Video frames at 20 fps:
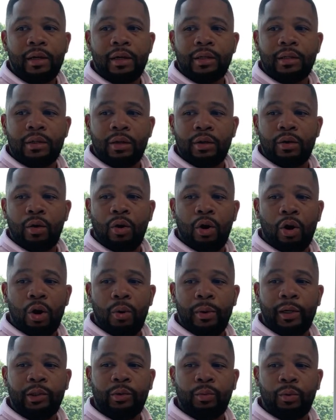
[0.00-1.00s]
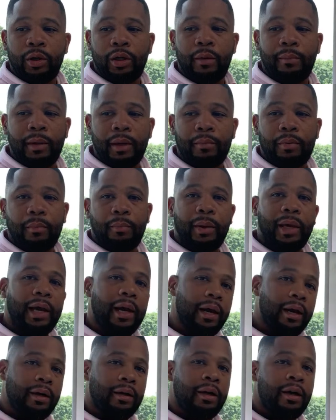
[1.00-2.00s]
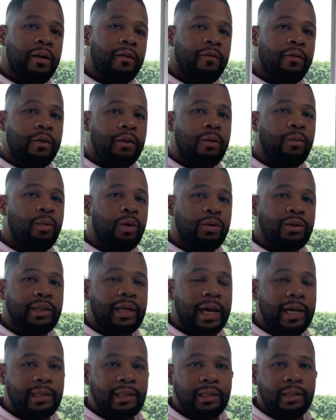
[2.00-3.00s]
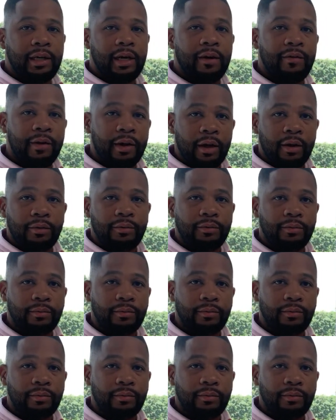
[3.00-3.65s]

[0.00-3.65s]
So you always wanna be prepared for the worst case scenario.